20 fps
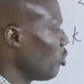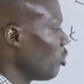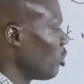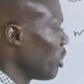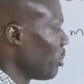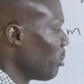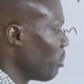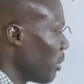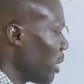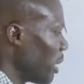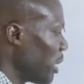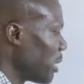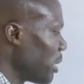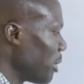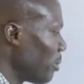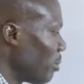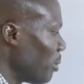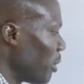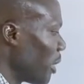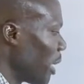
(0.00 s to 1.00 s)
we
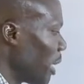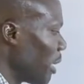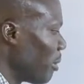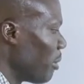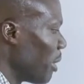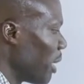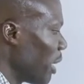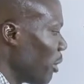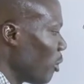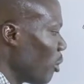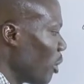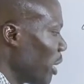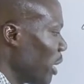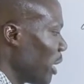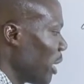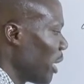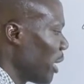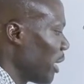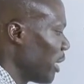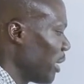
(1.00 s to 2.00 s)
multiply by
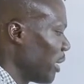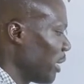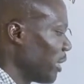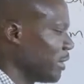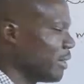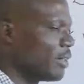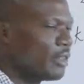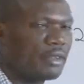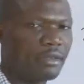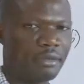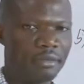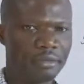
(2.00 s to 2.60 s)
100.